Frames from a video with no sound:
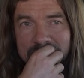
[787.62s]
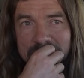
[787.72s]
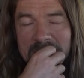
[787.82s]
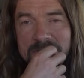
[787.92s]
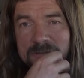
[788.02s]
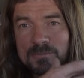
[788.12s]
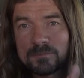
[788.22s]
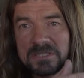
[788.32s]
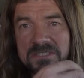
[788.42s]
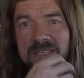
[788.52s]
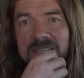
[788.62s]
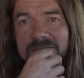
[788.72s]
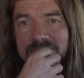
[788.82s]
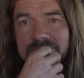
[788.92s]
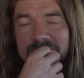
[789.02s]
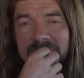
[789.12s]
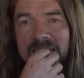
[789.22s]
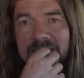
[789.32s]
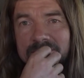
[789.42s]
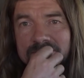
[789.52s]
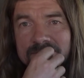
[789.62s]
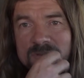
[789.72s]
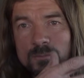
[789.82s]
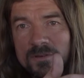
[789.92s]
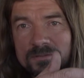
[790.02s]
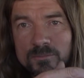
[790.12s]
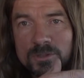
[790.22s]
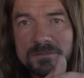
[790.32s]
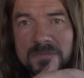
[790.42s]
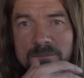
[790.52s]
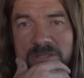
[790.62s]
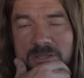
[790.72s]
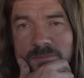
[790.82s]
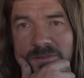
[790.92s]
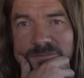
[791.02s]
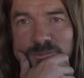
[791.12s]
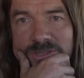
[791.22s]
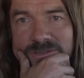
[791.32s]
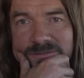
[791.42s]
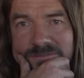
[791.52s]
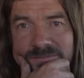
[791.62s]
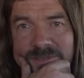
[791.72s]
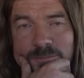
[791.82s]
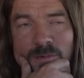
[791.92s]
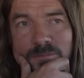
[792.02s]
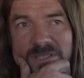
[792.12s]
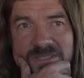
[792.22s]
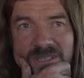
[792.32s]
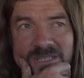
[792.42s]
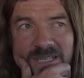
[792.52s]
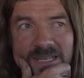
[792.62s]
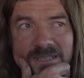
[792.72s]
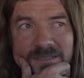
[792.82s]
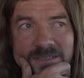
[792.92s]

Because they'd probably say yeah. Some of them would, maybe some of them wouldn't. They'd probably say yeah.